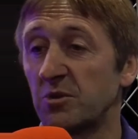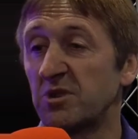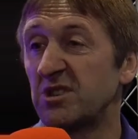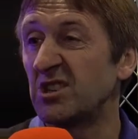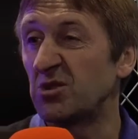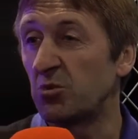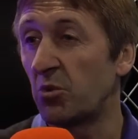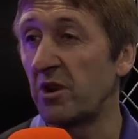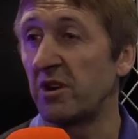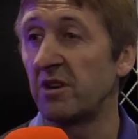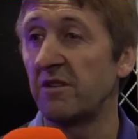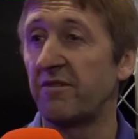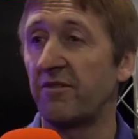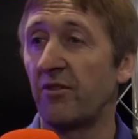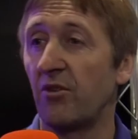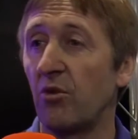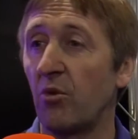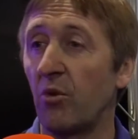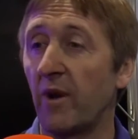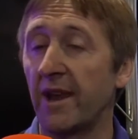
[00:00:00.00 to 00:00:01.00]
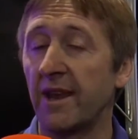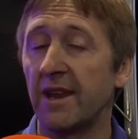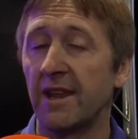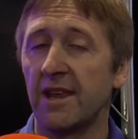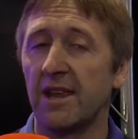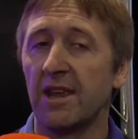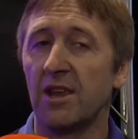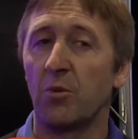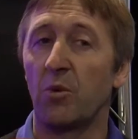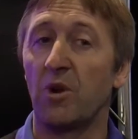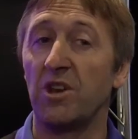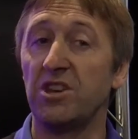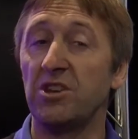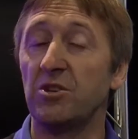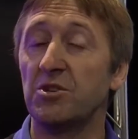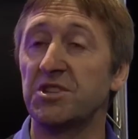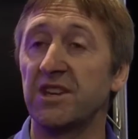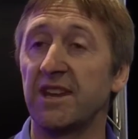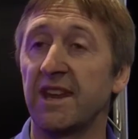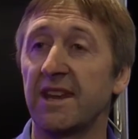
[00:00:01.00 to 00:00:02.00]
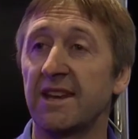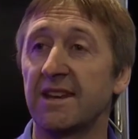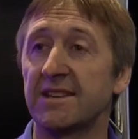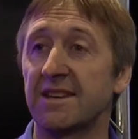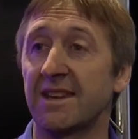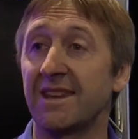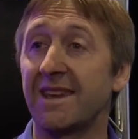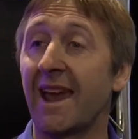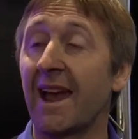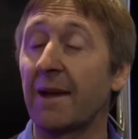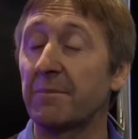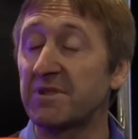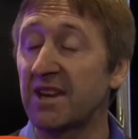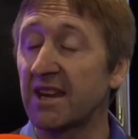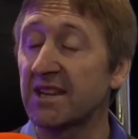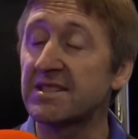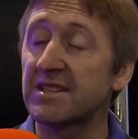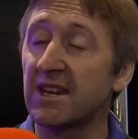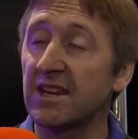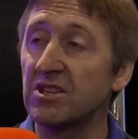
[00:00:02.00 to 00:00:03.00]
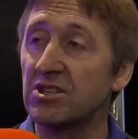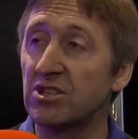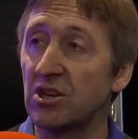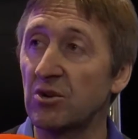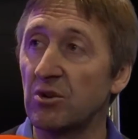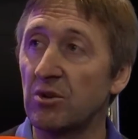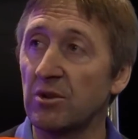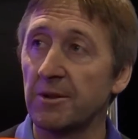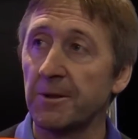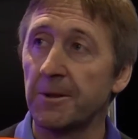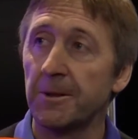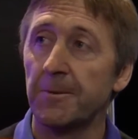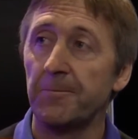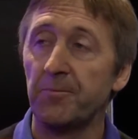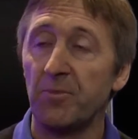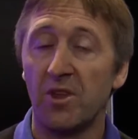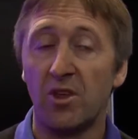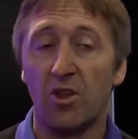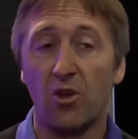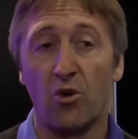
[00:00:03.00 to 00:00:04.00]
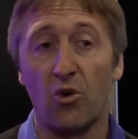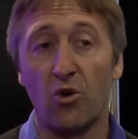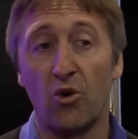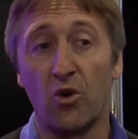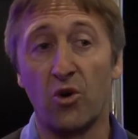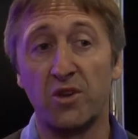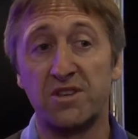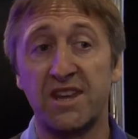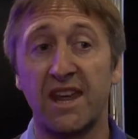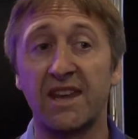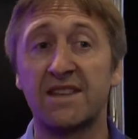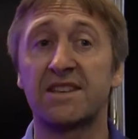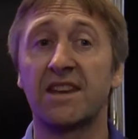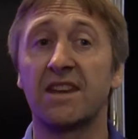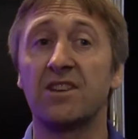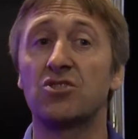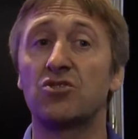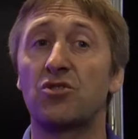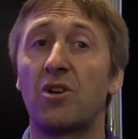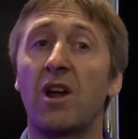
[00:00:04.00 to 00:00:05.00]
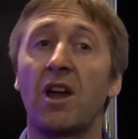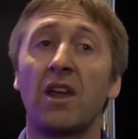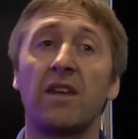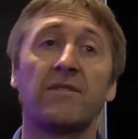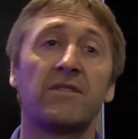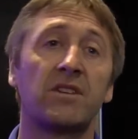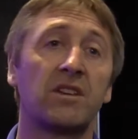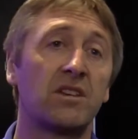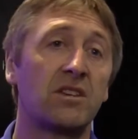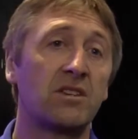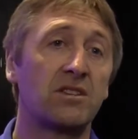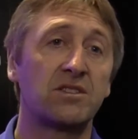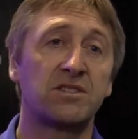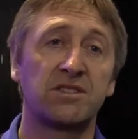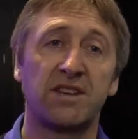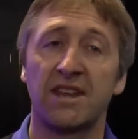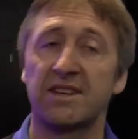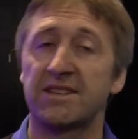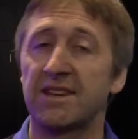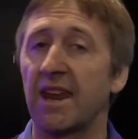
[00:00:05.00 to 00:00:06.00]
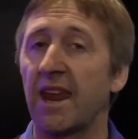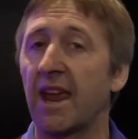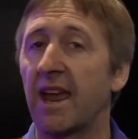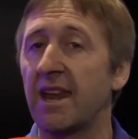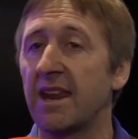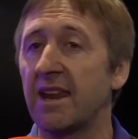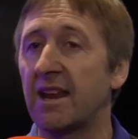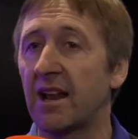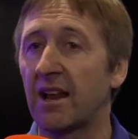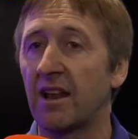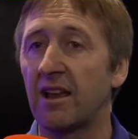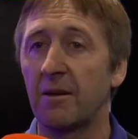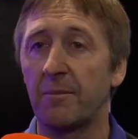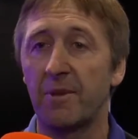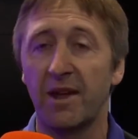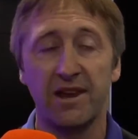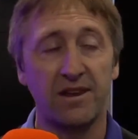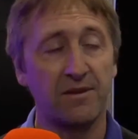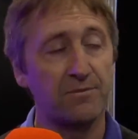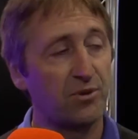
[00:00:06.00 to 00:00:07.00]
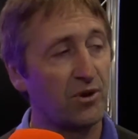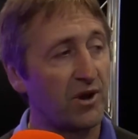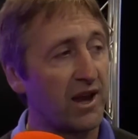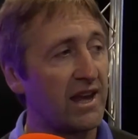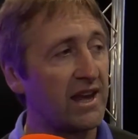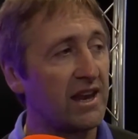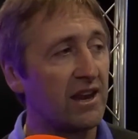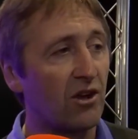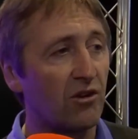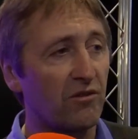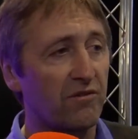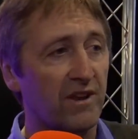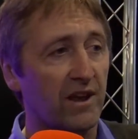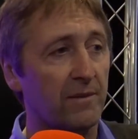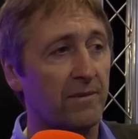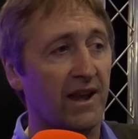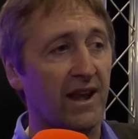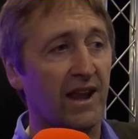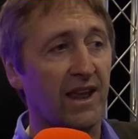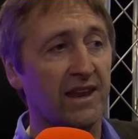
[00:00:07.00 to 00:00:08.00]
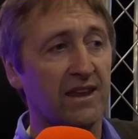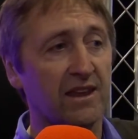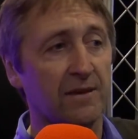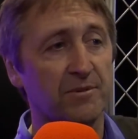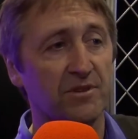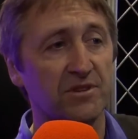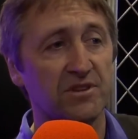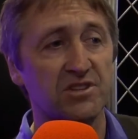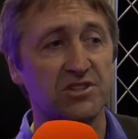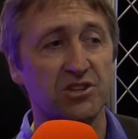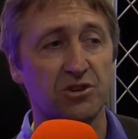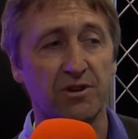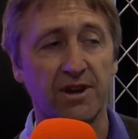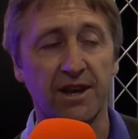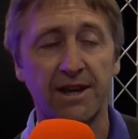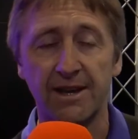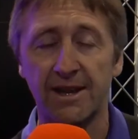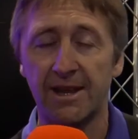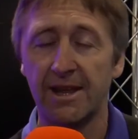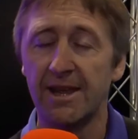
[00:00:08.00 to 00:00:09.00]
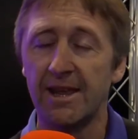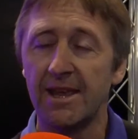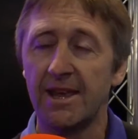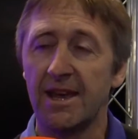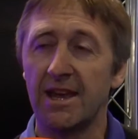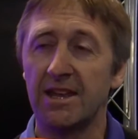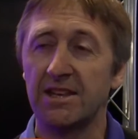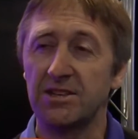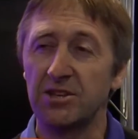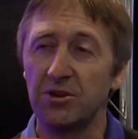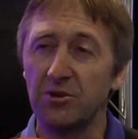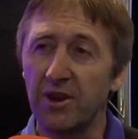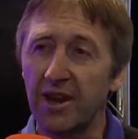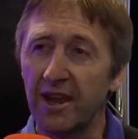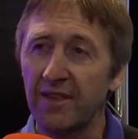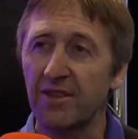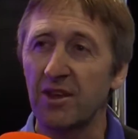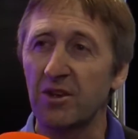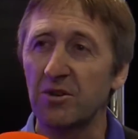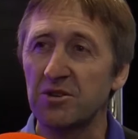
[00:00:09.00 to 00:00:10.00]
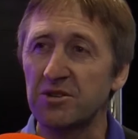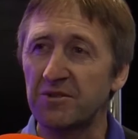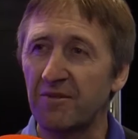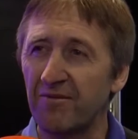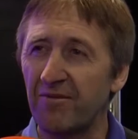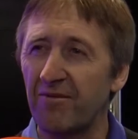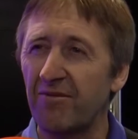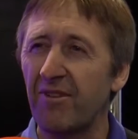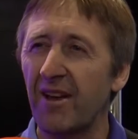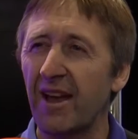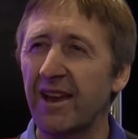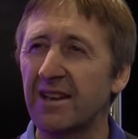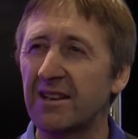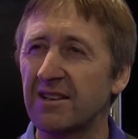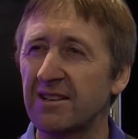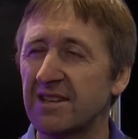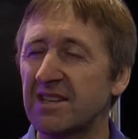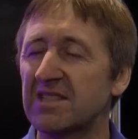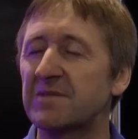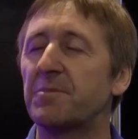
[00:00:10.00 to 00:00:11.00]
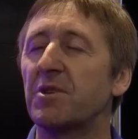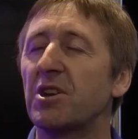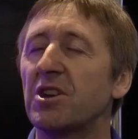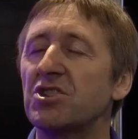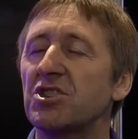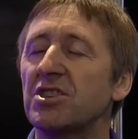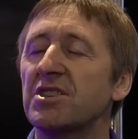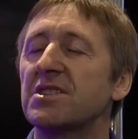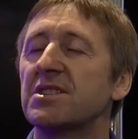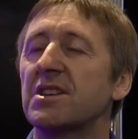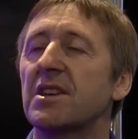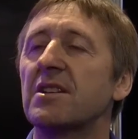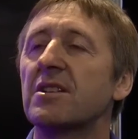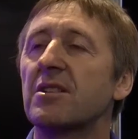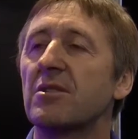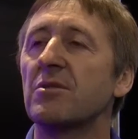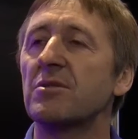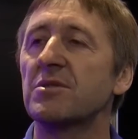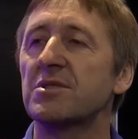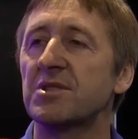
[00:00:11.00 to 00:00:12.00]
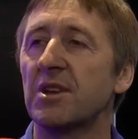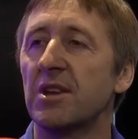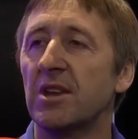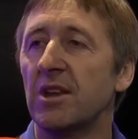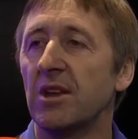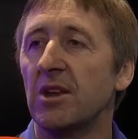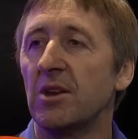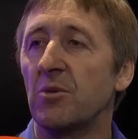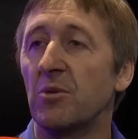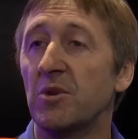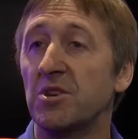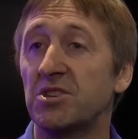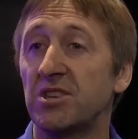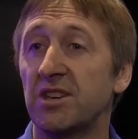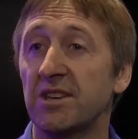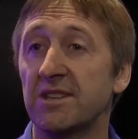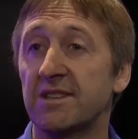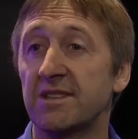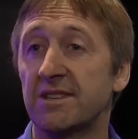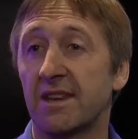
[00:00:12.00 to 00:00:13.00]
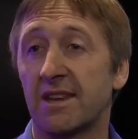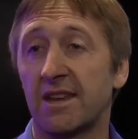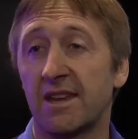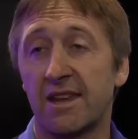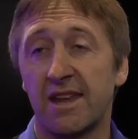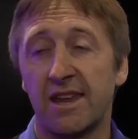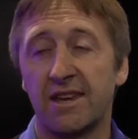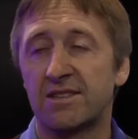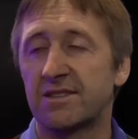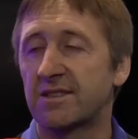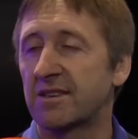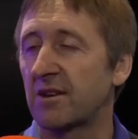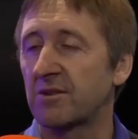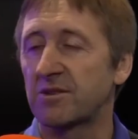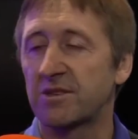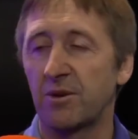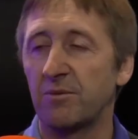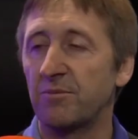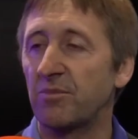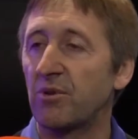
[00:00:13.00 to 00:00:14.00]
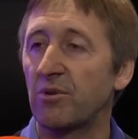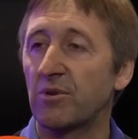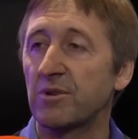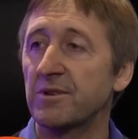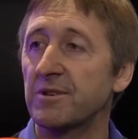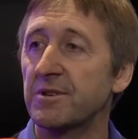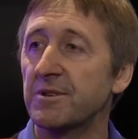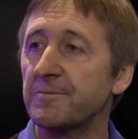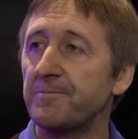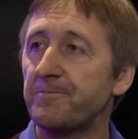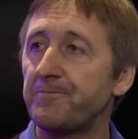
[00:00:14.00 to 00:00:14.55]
which is wonderful when using it as a gap testing tool or testing drivers, testing any club. I can put any golf club I like up on the screen and to get those vital dispersion circles, which is so important.